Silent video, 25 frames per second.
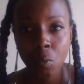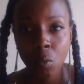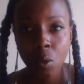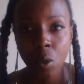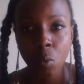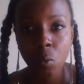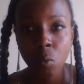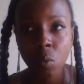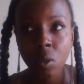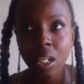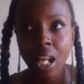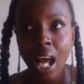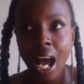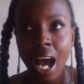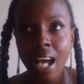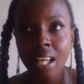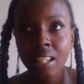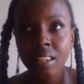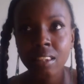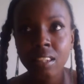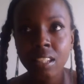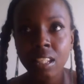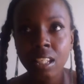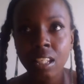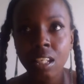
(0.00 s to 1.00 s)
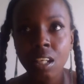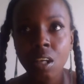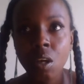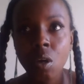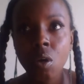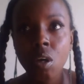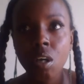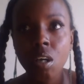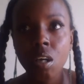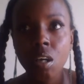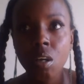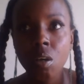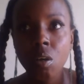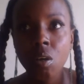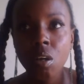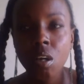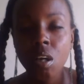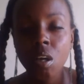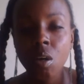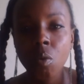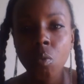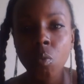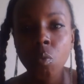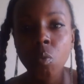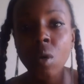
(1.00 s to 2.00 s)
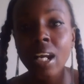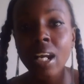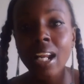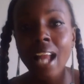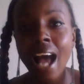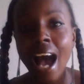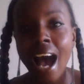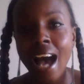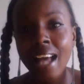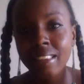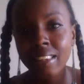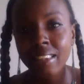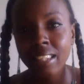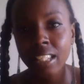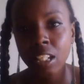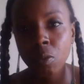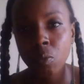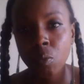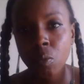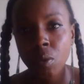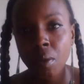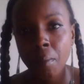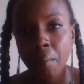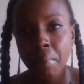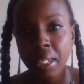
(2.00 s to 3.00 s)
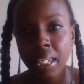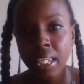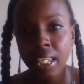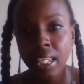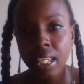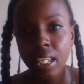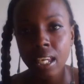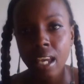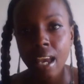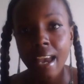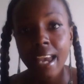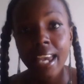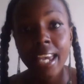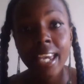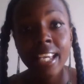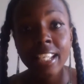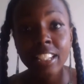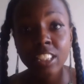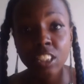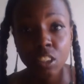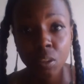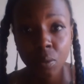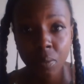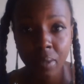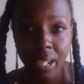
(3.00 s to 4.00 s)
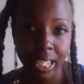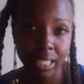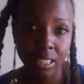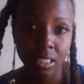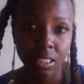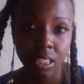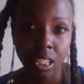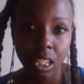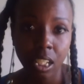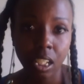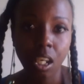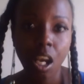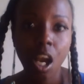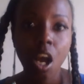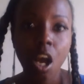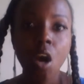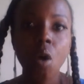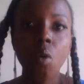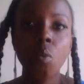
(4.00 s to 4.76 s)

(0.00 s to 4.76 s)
What I think would be interesting.